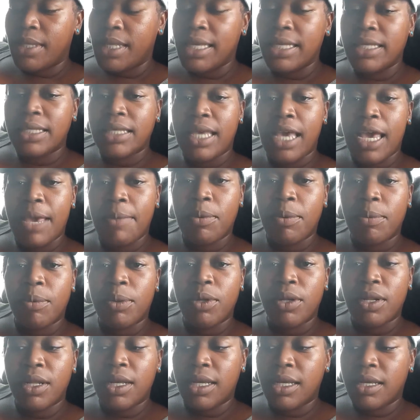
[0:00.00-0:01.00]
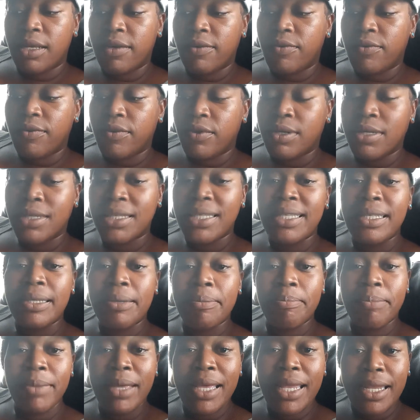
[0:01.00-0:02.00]
is capable of
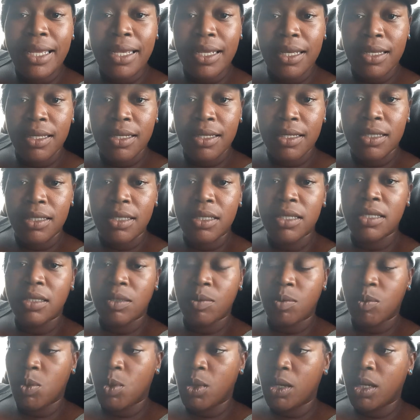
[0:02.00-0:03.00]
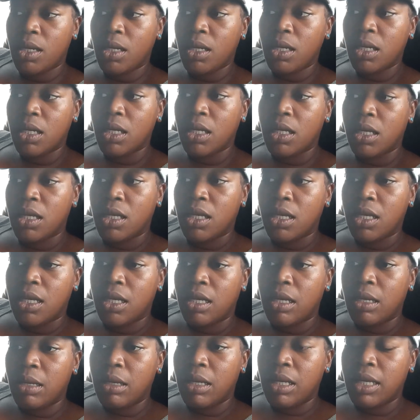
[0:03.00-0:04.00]
submitting to someone.
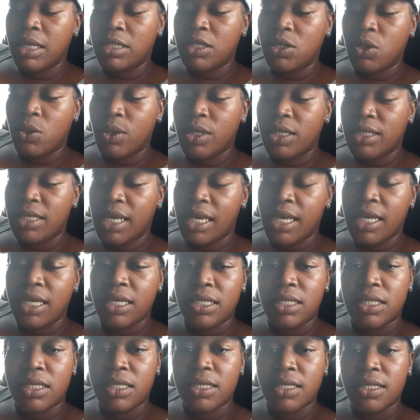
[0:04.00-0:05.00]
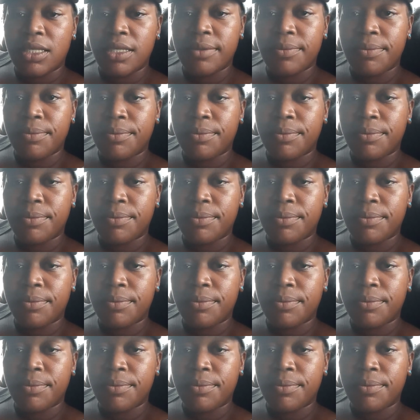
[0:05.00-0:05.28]
So it takes